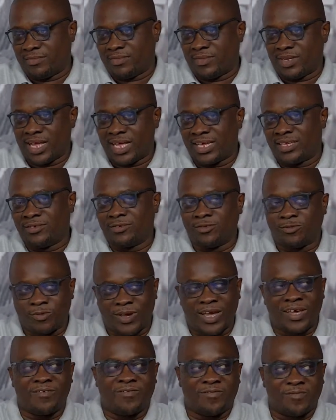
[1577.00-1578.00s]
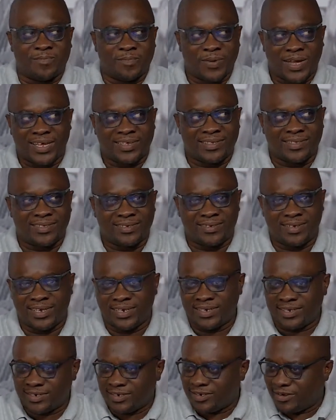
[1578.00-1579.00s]
uncle's wife passed,
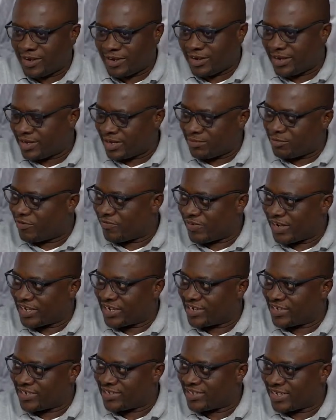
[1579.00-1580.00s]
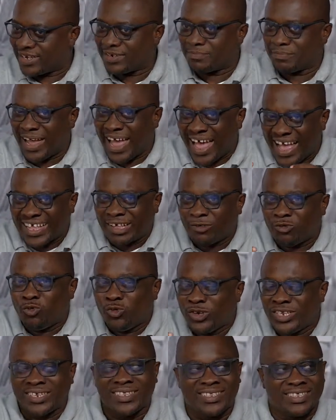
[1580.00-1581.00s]
and the number of allegations, and my uncle
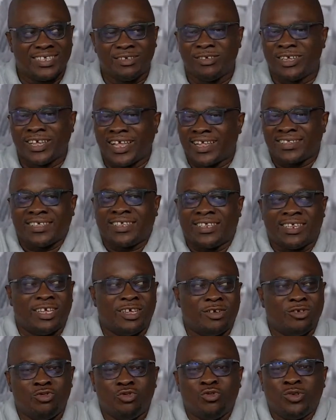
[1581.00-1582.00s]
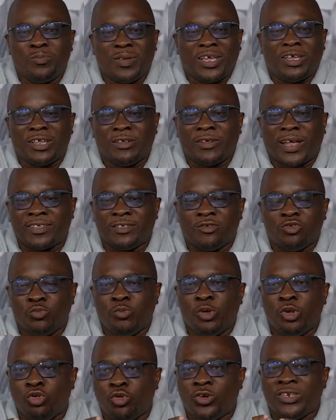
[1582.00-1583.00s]
couldn't, you'll be
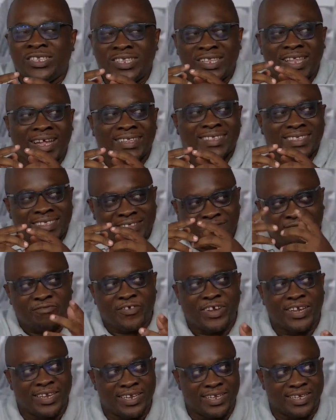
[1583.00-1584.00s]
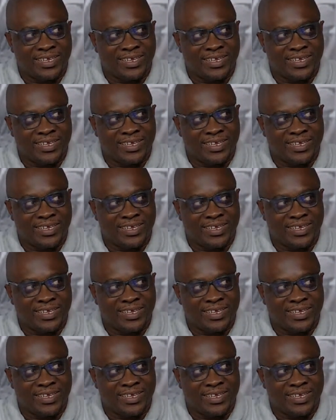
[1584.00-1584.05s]
looked at differently